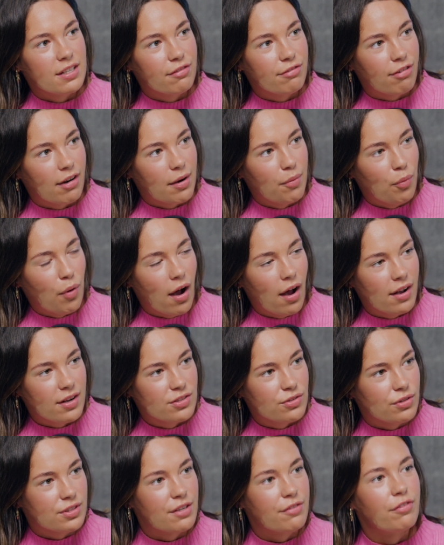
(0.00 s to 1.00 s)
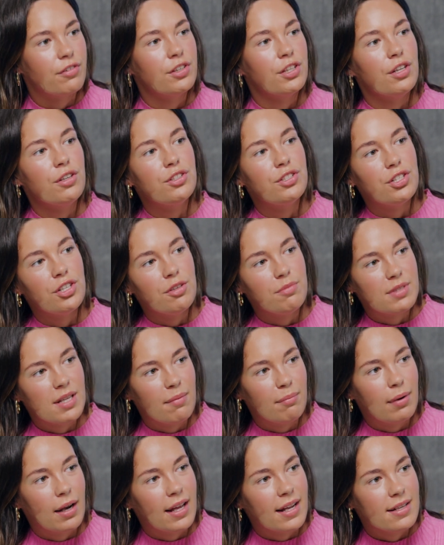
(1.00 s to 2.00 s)
frameworks or different YouTube
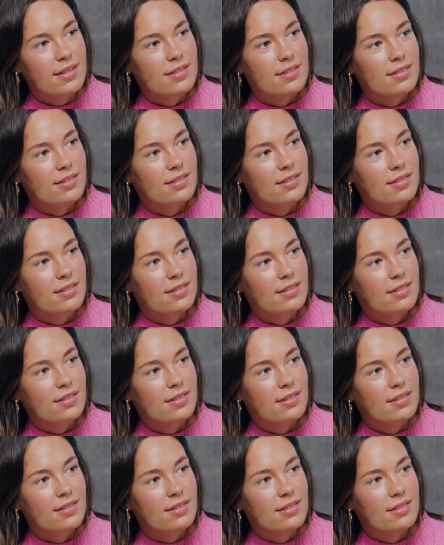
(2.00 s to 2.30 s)
templates.